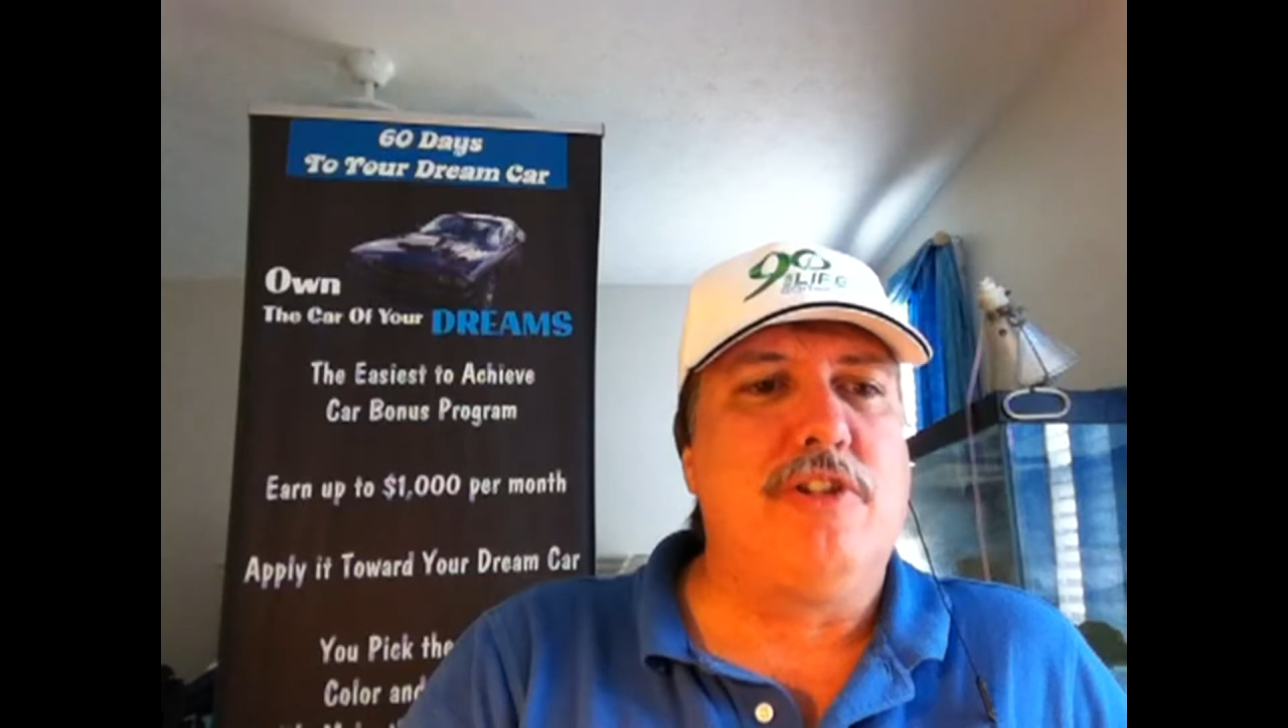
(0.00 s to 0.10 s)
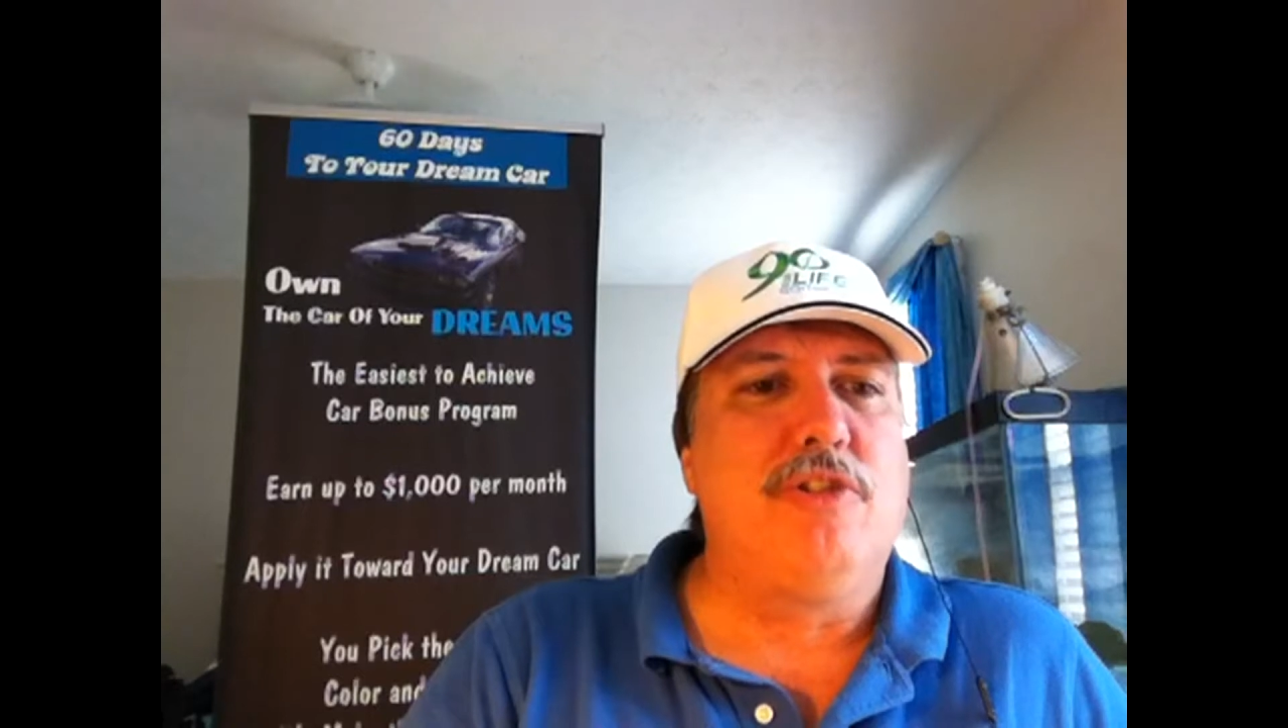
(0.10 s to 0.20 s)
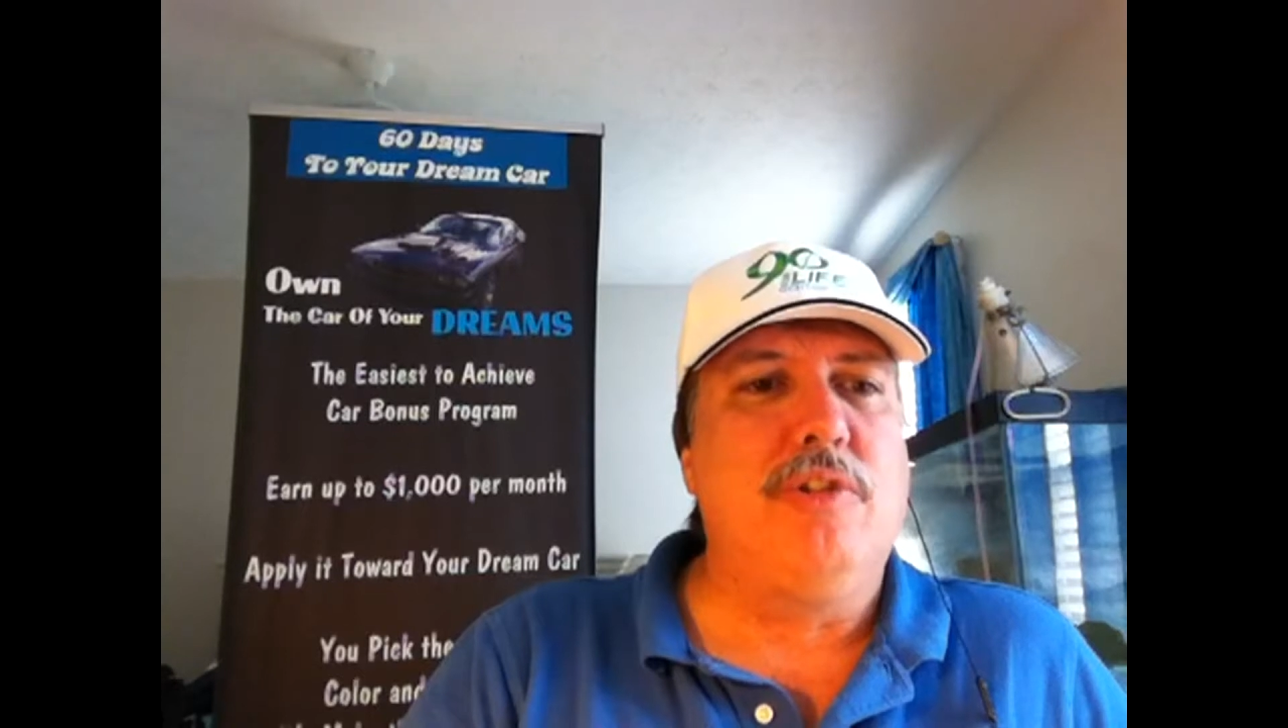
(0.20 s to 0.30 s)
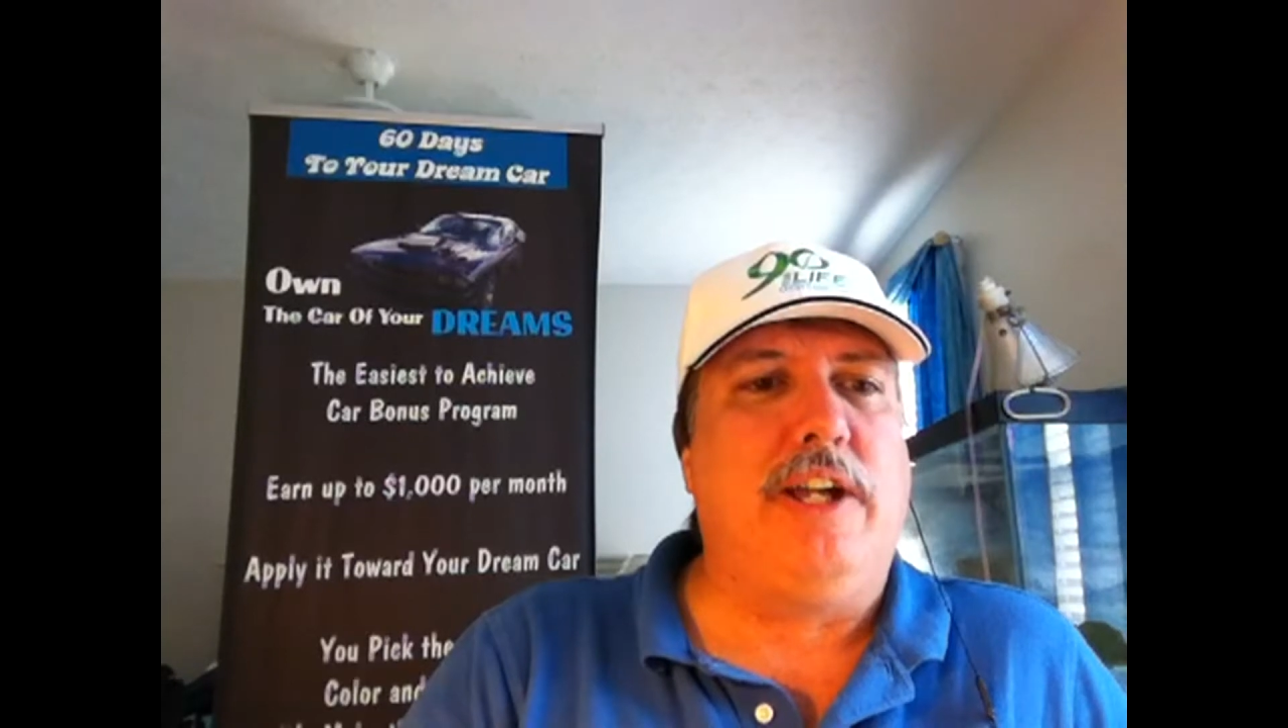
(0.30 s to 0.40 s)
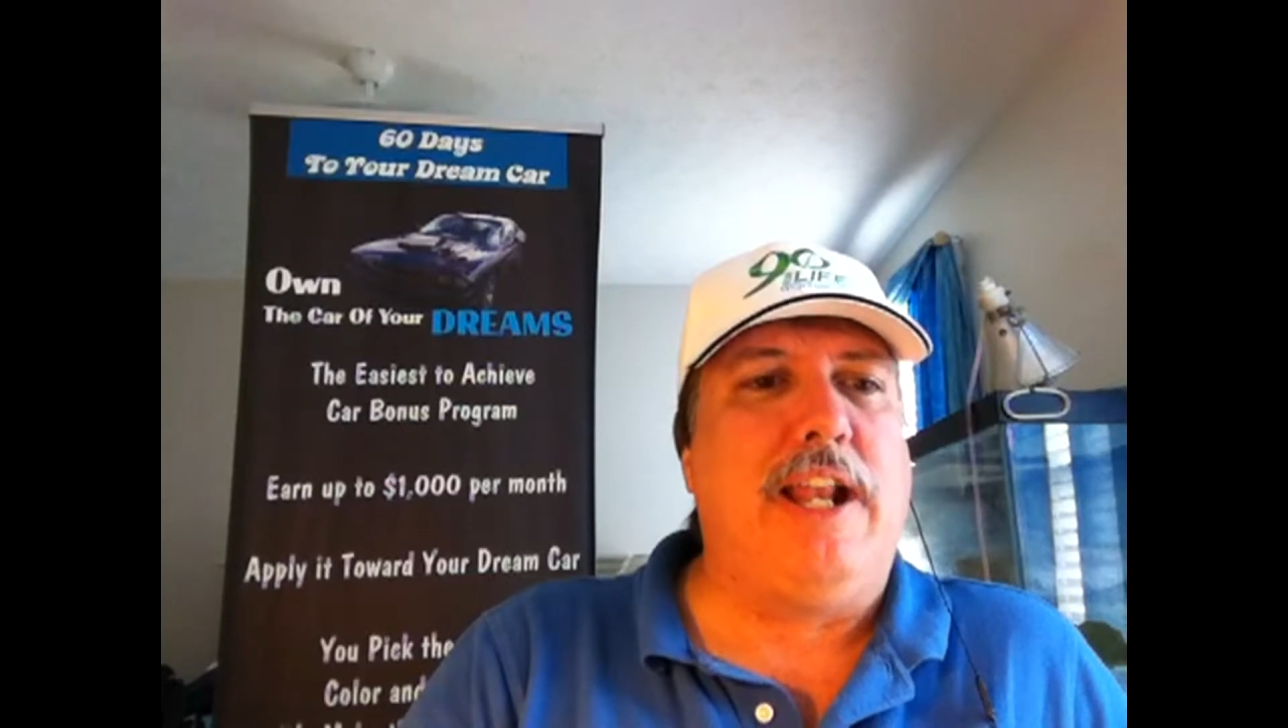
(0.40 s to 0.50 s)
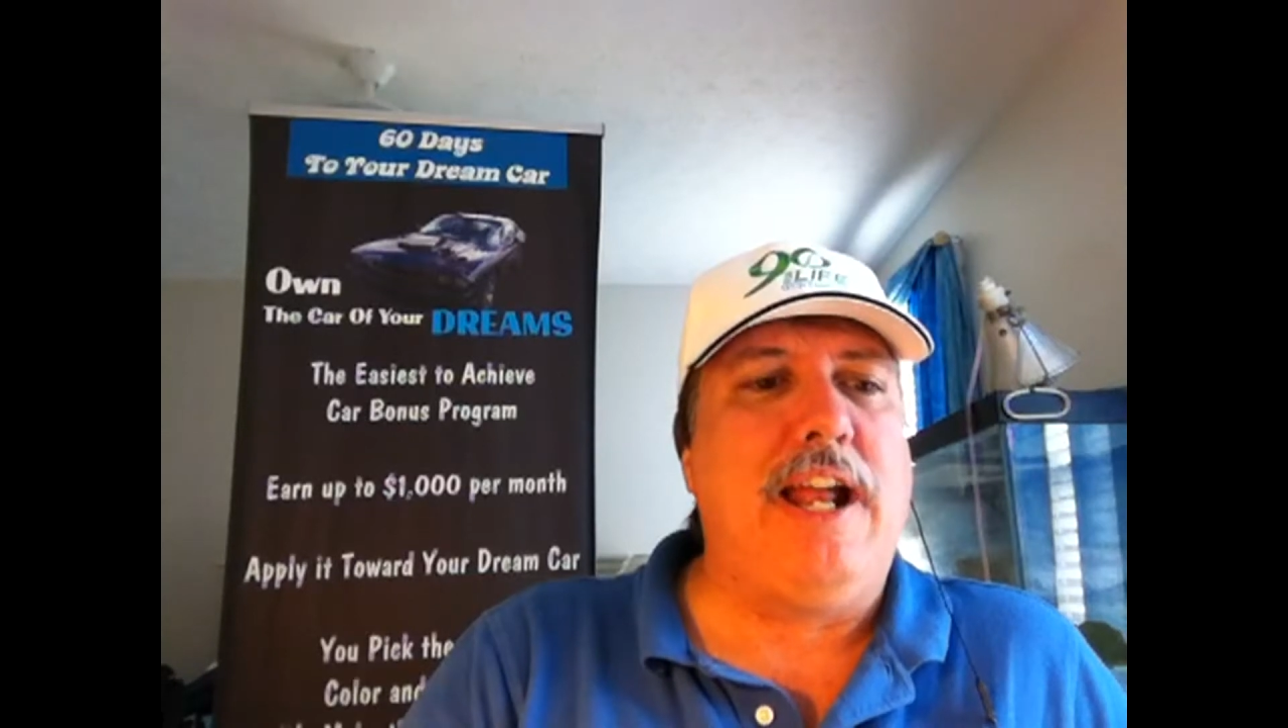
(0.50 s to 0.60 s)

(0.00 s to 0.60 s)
are doing